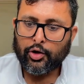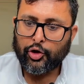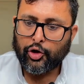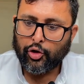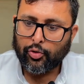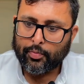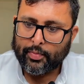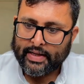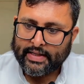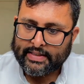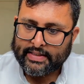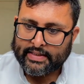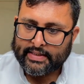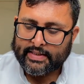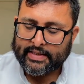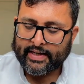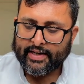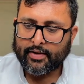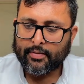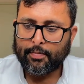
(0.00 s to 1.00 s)

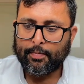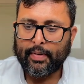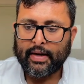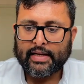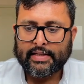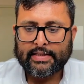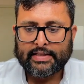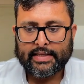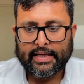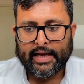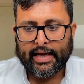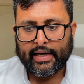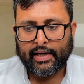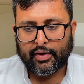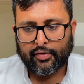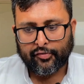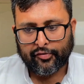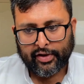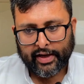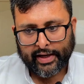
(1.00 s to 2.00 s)
domestic plus
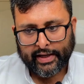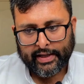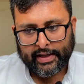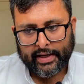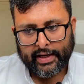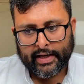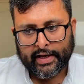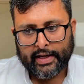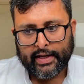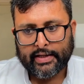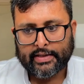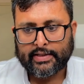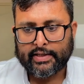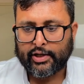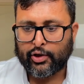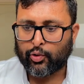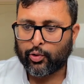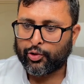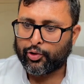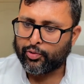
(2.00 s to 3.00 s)
NFIA is
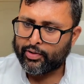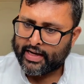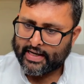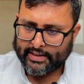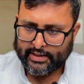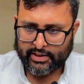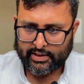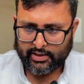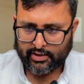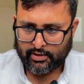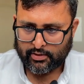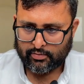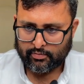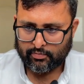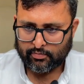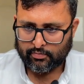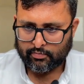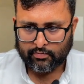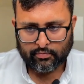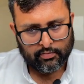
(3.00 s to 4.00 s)
equal to national.
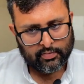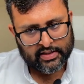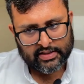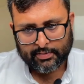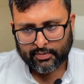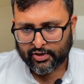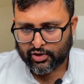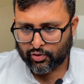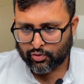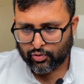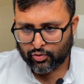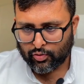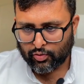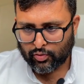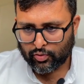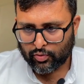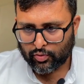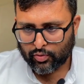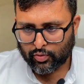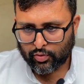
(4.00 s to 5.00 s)
This much you know,
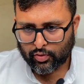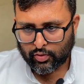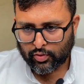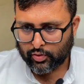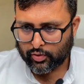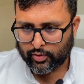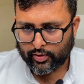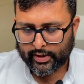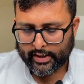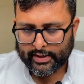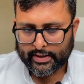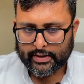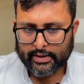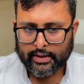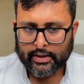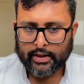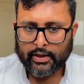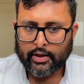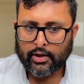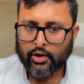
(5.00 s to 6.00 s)
right?
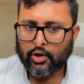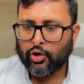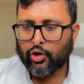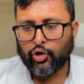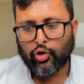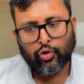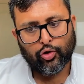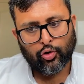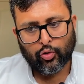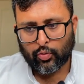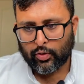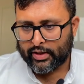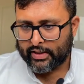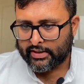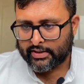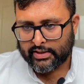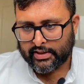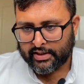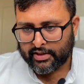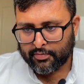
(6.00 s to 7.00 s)
You know what
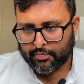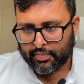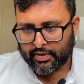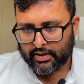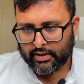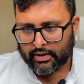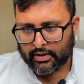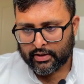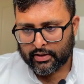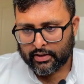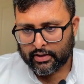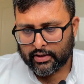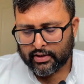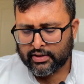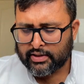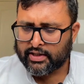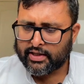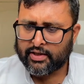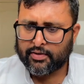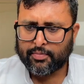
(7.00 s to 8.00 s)
is GDP?
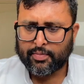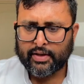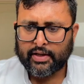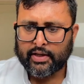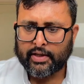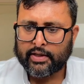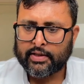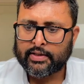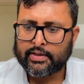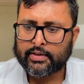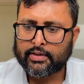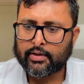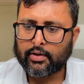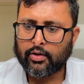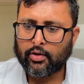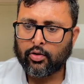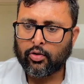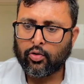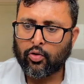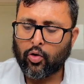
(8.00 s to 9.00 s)
GDP is
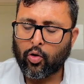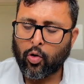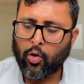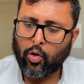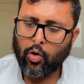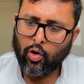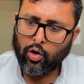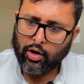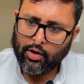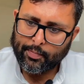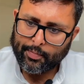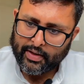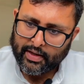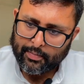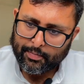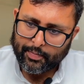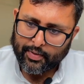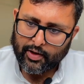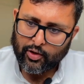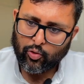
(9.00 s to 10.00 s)
all
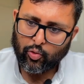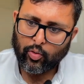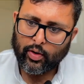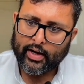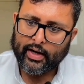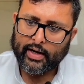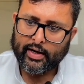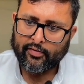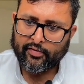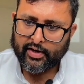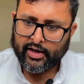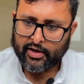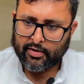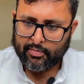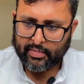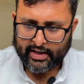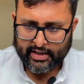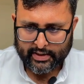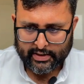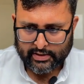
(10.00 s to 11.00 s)
people who are living in
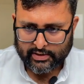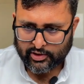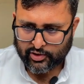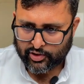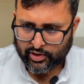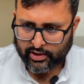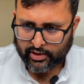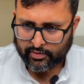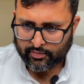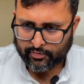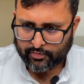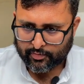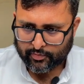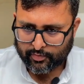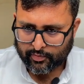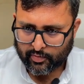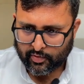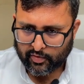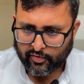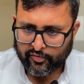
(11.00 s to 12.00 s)
my country,
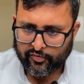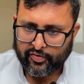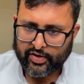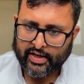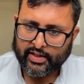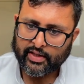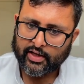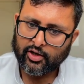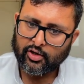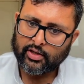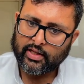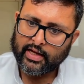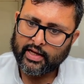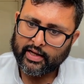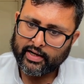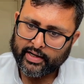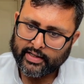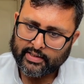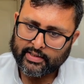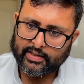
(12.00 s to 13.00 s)
whether they
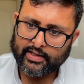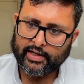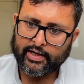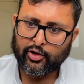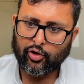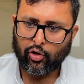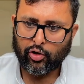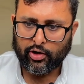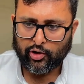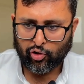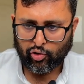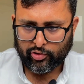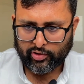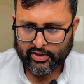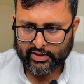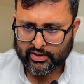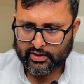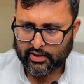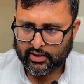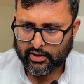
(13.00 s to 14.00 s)
are resident or
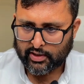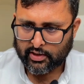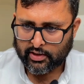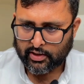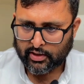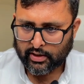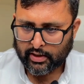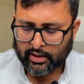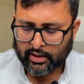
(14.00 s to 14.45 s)
non-resident,